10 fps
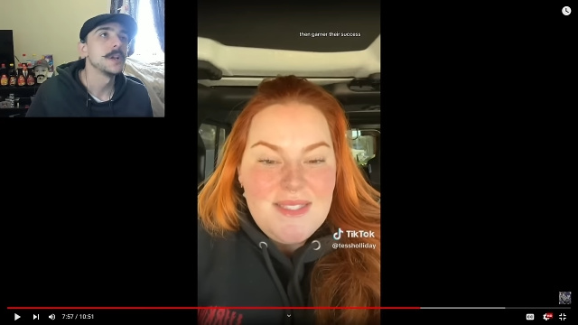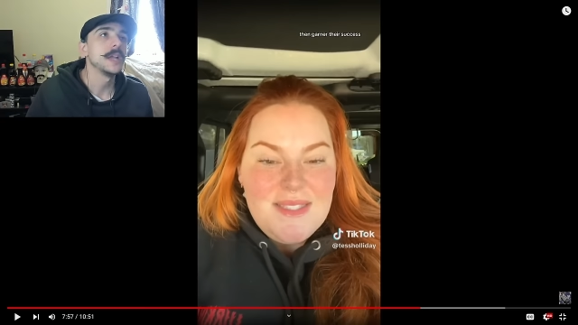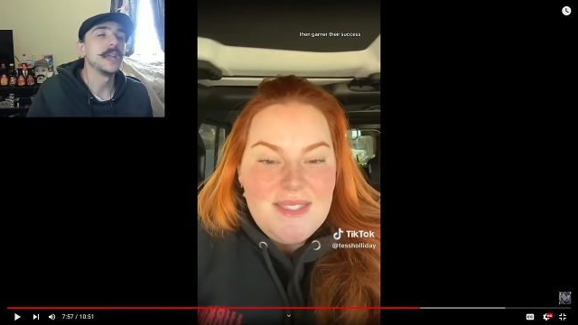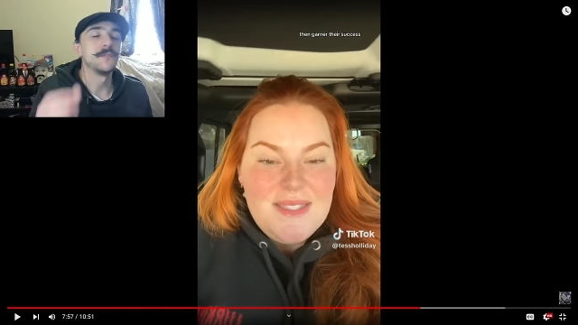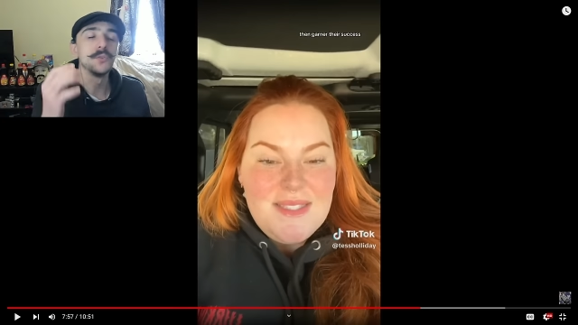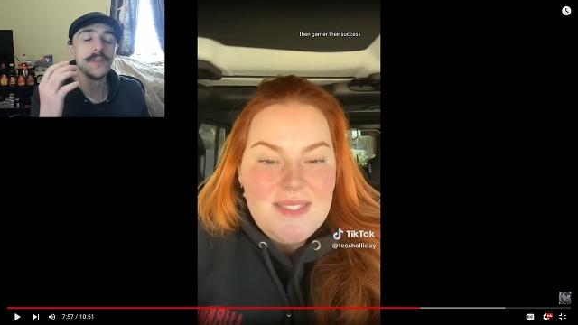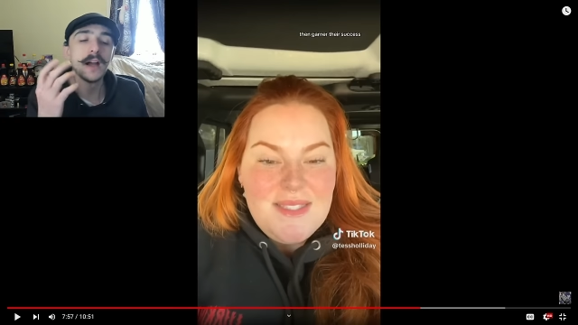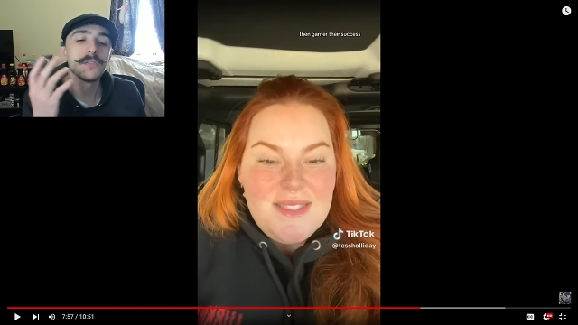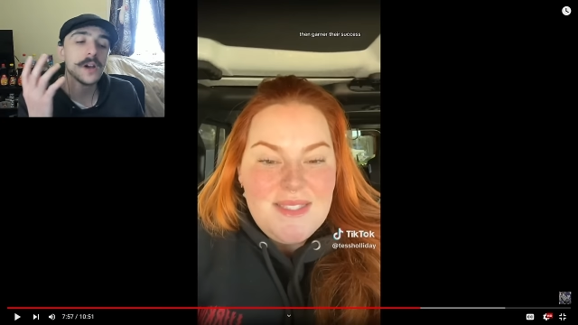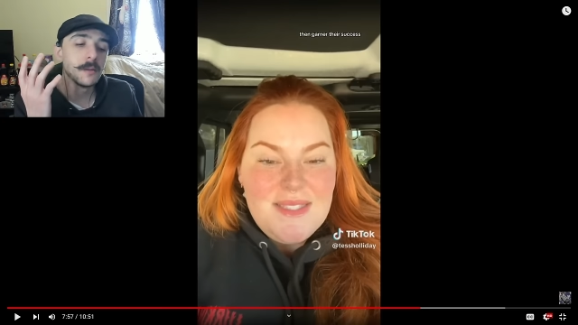Speaker 1: if you
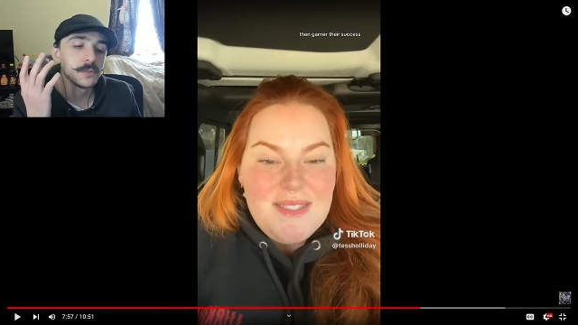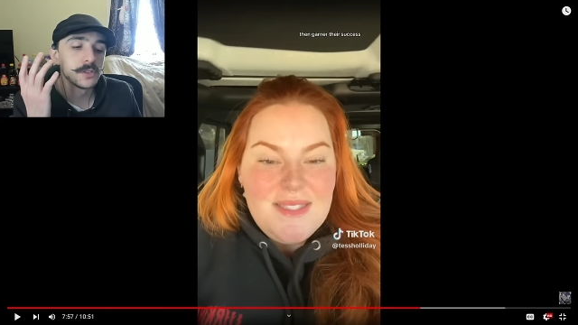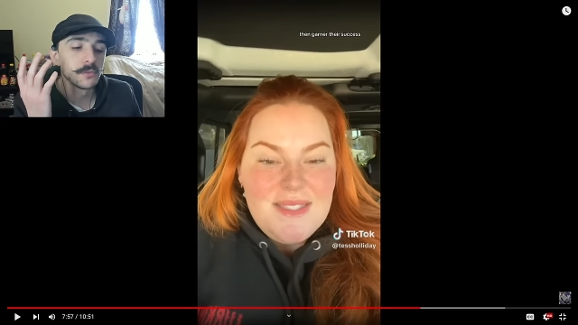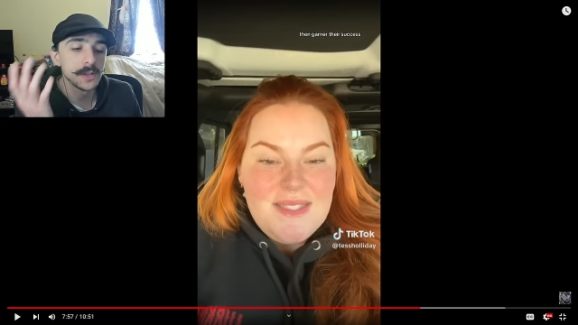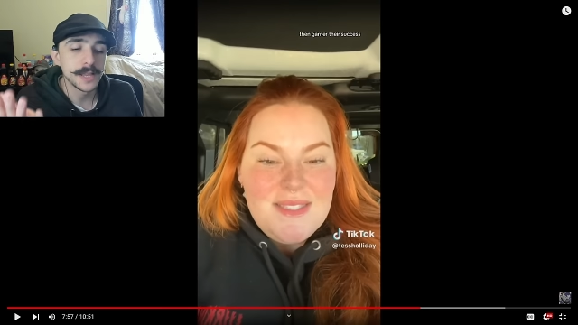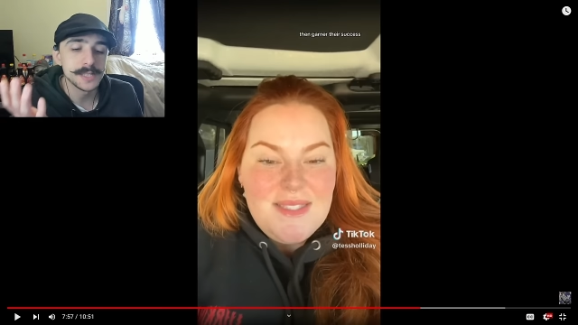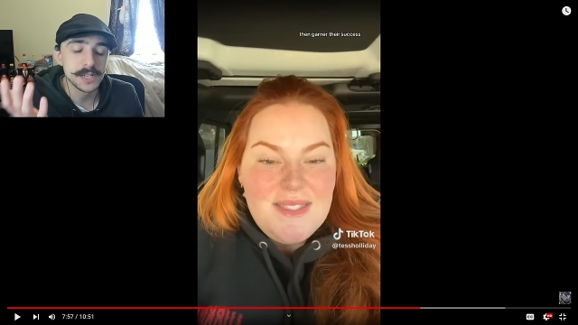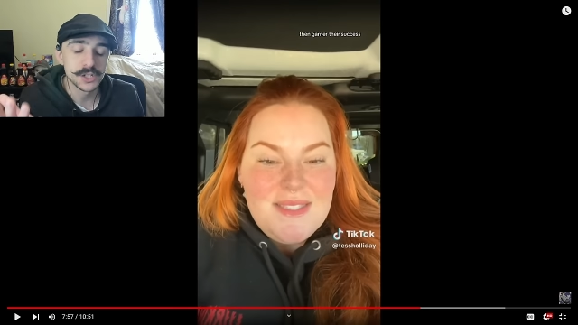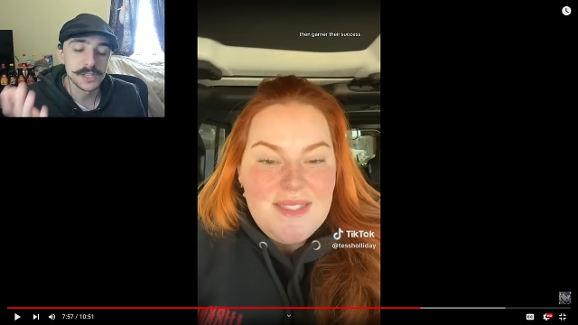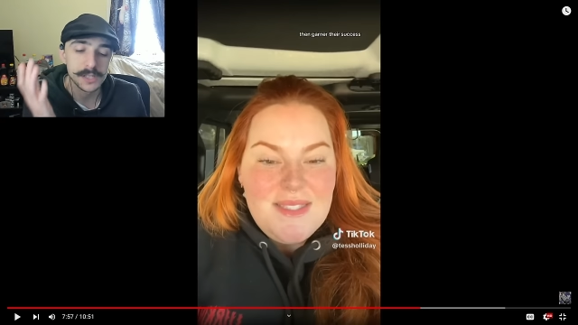now come to the
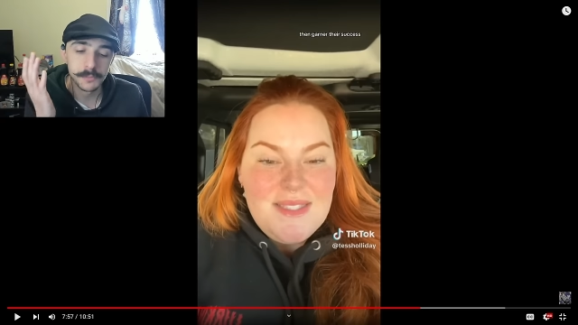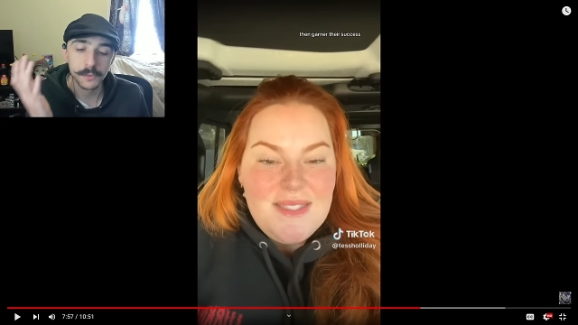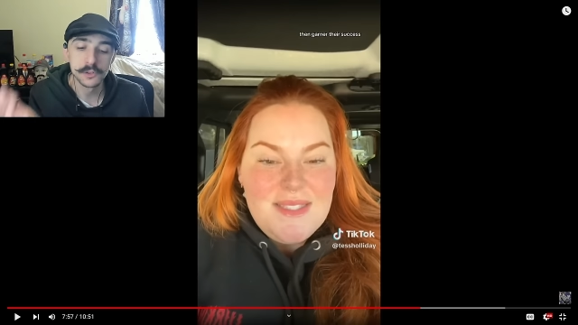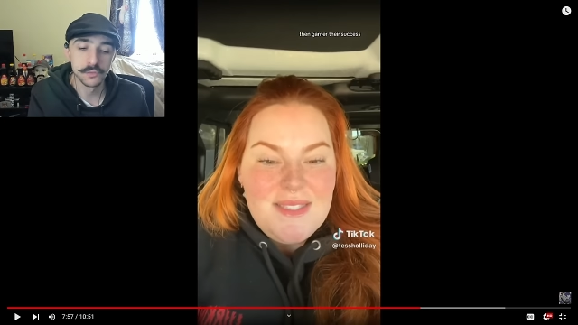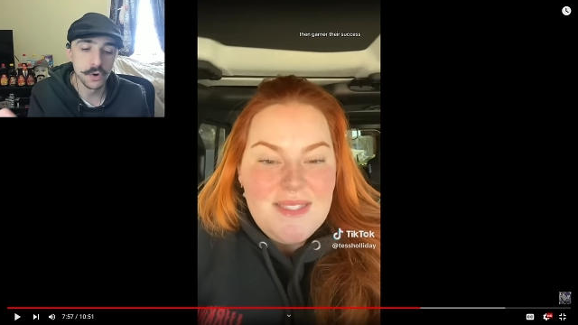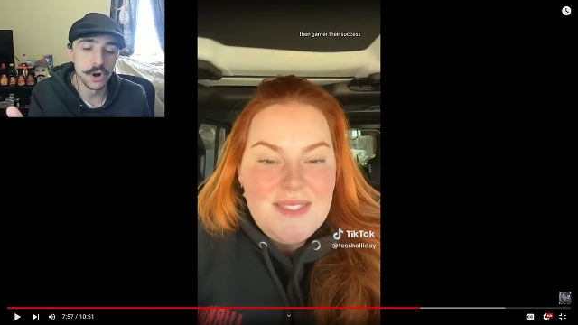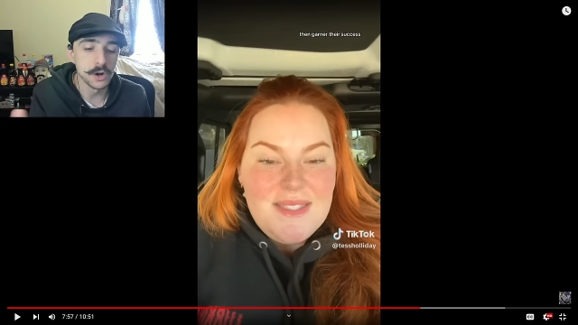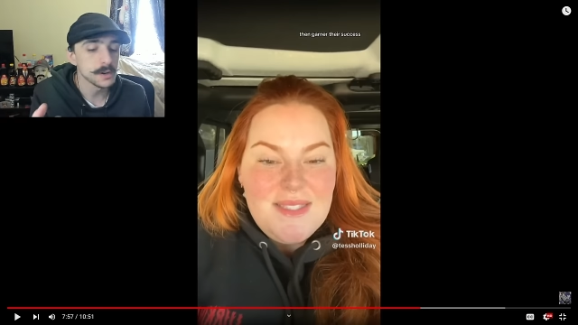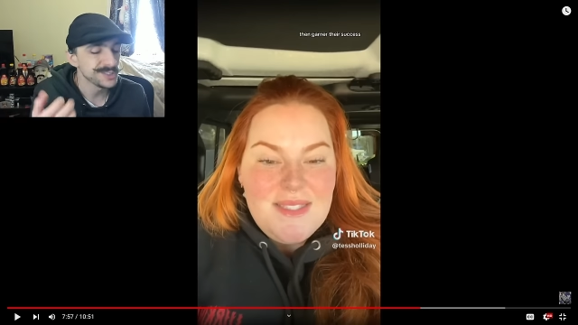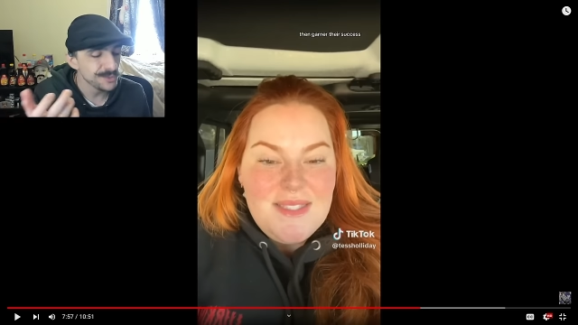realization that something was
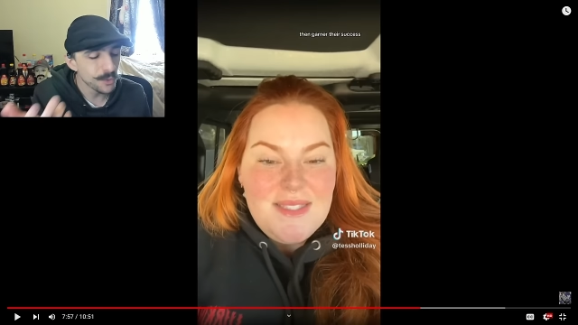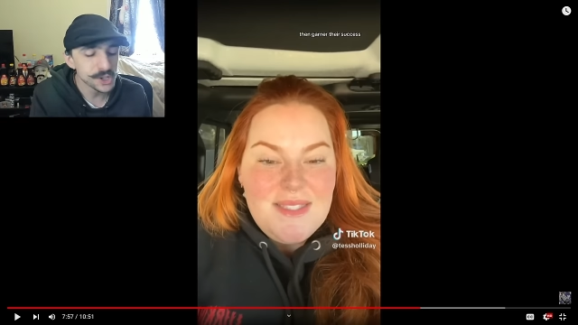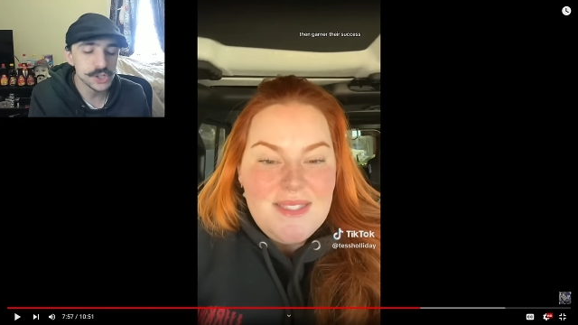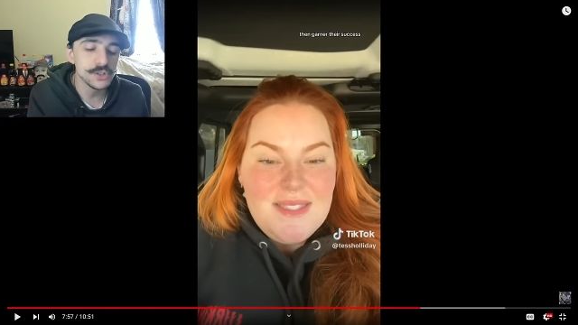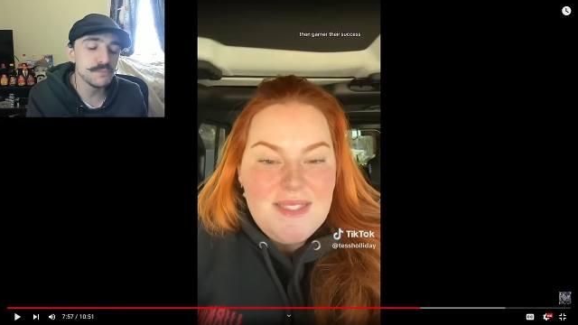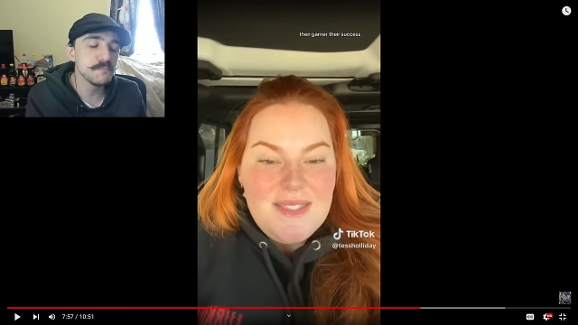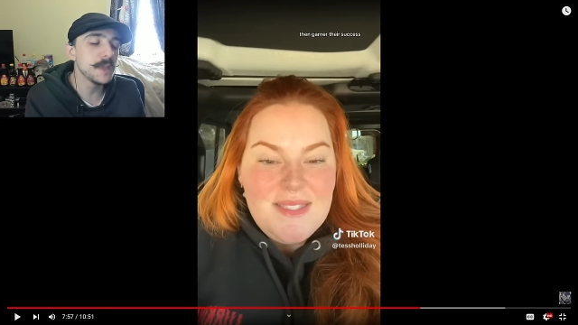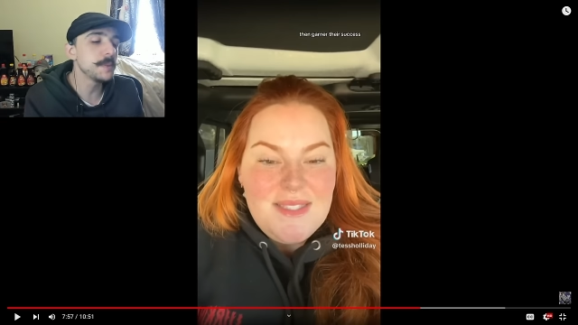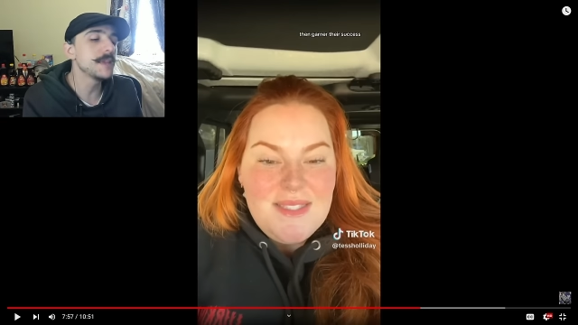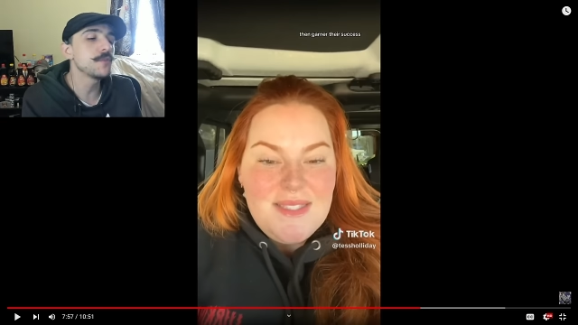wrong, you wish you
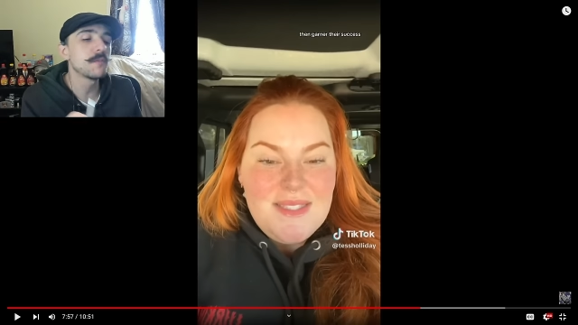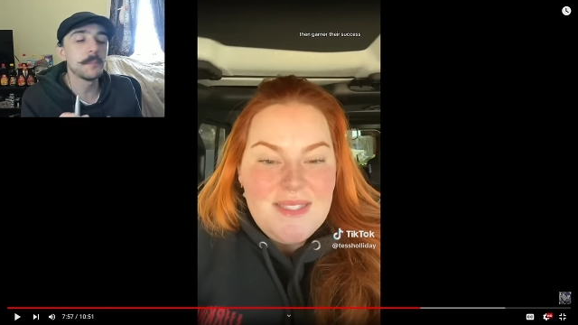maybe if you have a